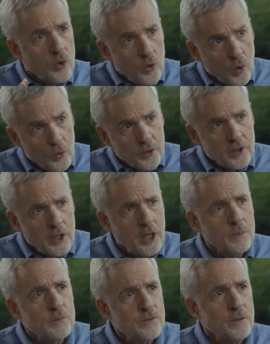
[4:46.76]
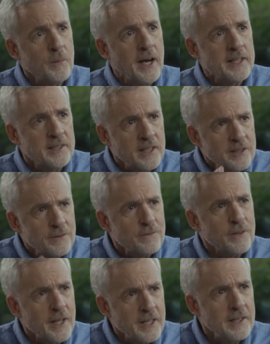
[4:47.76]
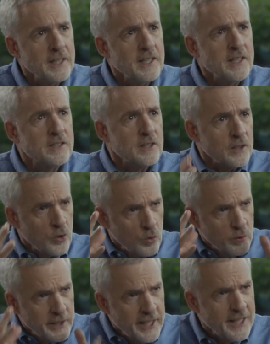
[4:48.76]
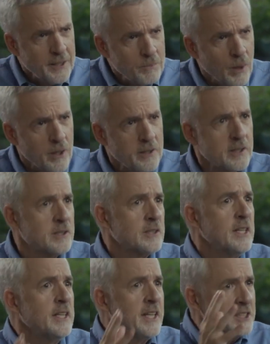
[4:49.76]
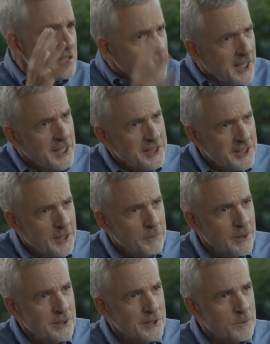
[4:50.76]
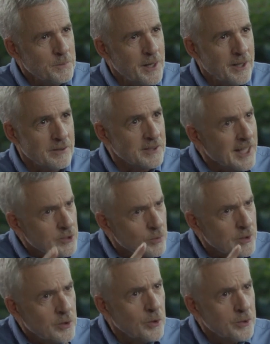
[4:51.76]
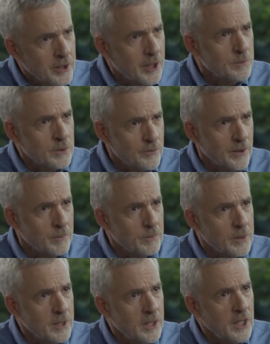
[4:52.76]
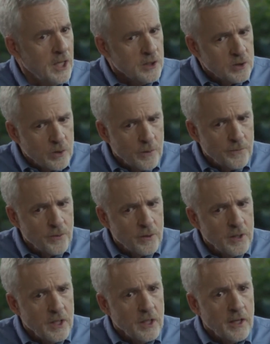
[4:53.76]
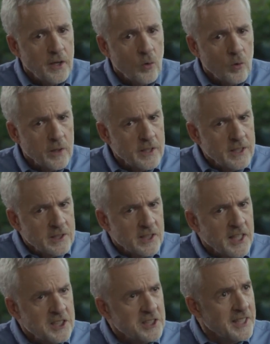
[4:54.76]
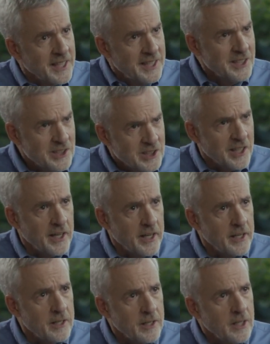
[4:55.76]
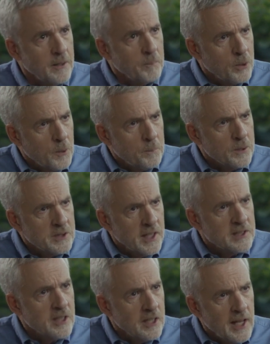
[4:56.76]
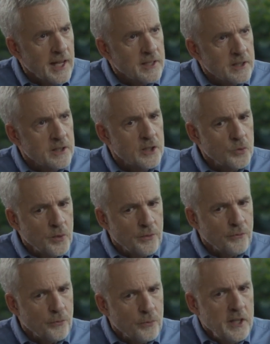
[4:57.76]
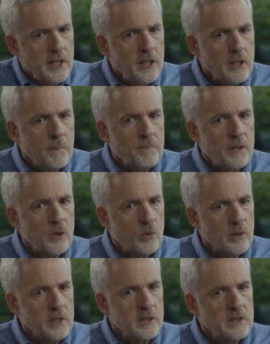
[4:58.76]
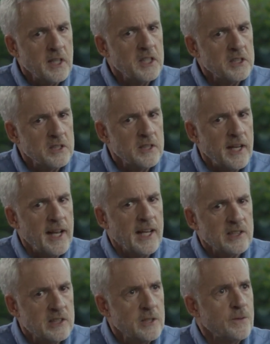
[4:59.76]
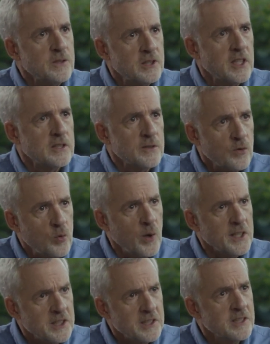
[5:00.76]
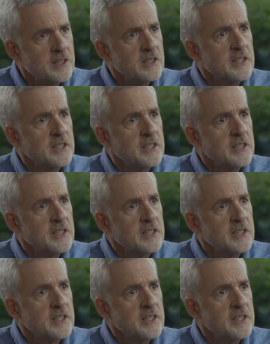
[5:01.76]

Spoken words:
Growth comes from identifying needs, creating markets, and changing business models. That's where growth comes from. So for an organization inside, Purpose has a lot to do with freeing up the organization to ask different sets of questions